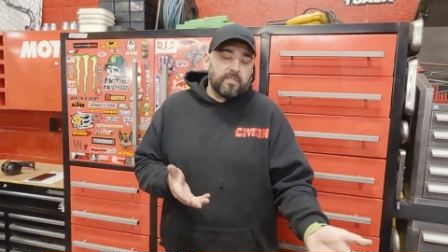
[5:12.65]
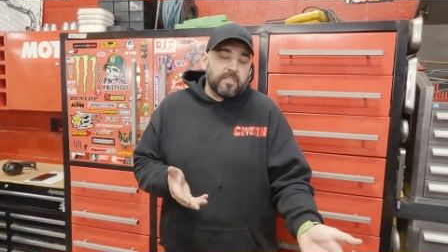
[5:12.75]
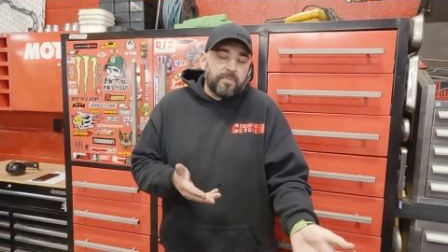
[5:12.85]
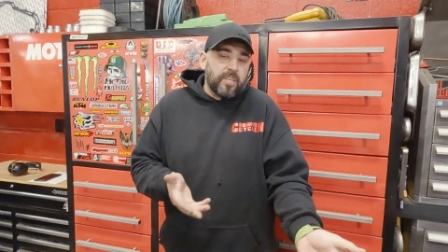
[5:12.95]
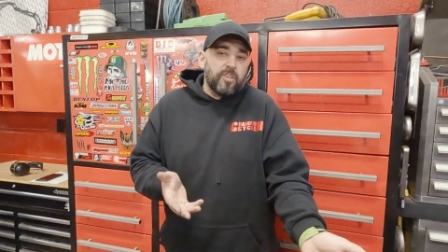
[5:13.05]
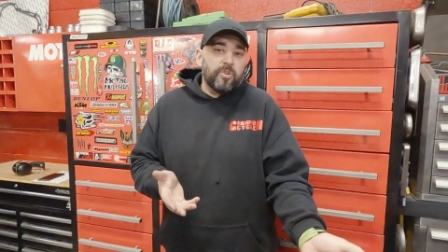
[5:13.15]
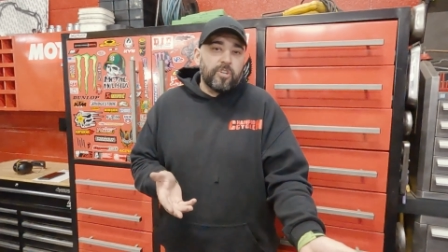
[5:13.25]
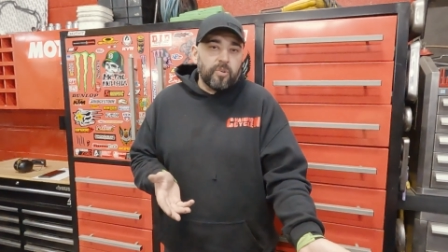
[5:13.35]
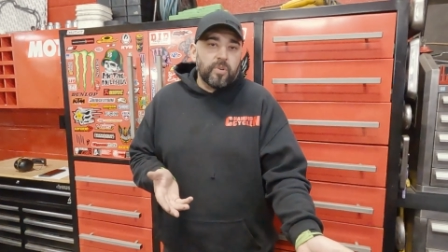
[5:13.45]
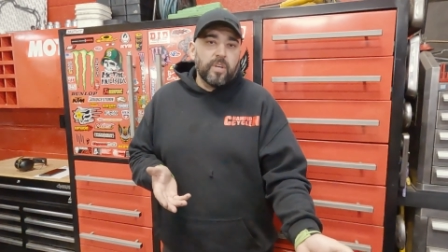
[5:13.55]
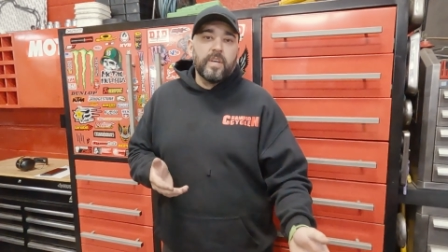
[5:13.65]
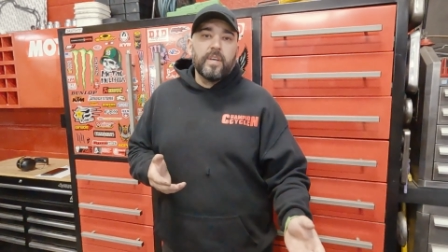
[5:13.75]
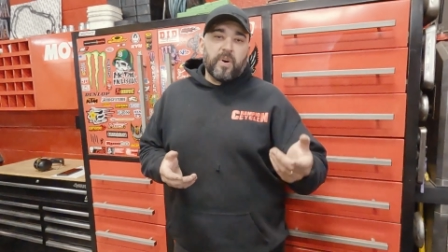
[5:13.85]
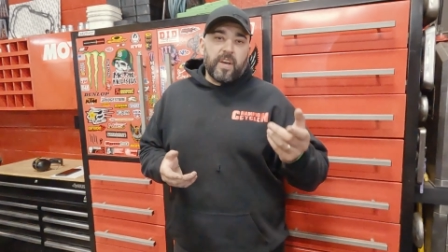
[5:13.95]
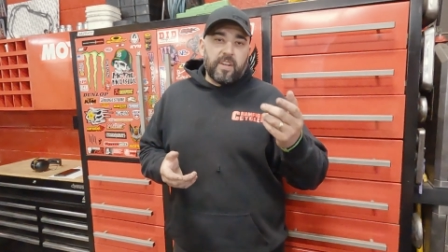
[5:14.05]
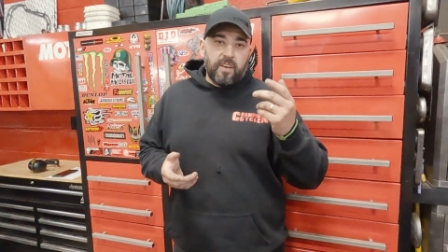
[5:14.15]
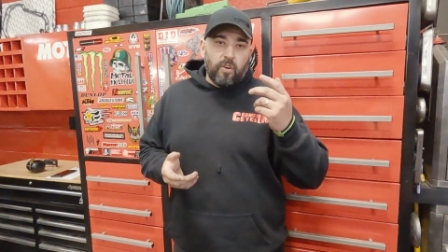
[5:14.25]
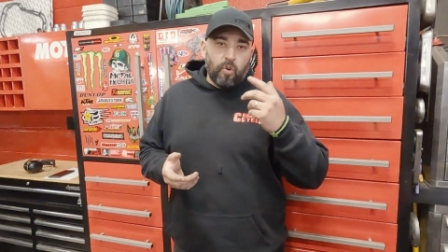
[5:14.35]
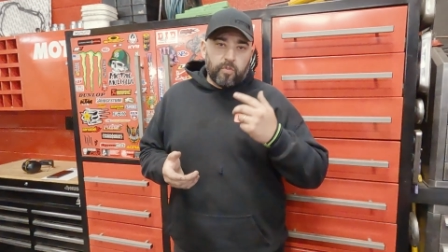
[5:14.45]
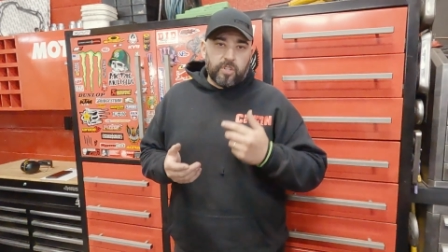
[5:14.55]
something you would do. But
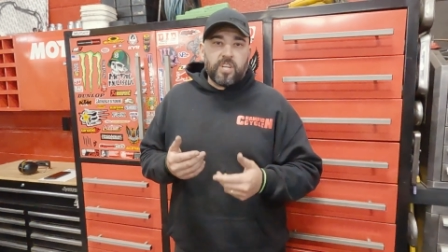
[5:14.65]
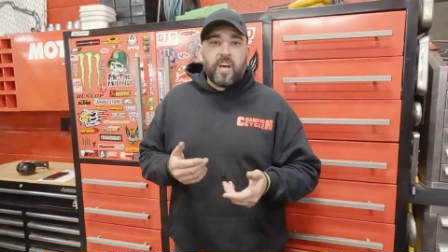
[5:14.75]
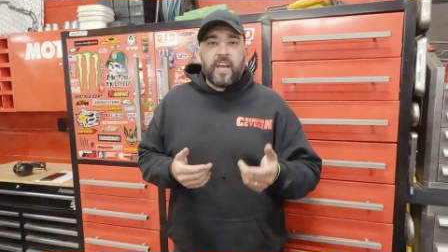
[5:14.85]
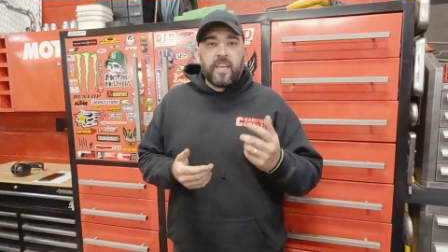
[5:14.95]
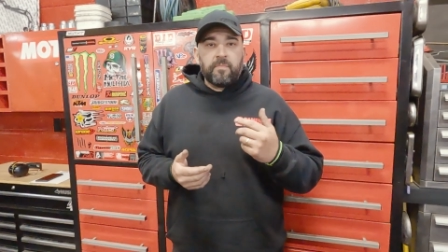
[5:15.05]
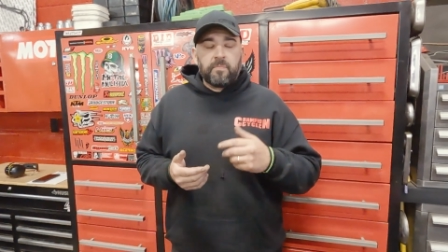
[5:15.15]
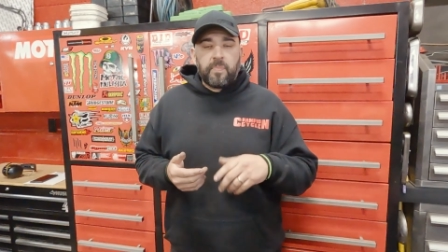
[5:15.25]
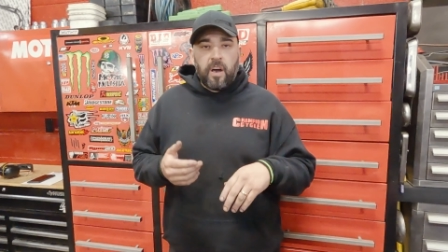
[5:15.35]
over time,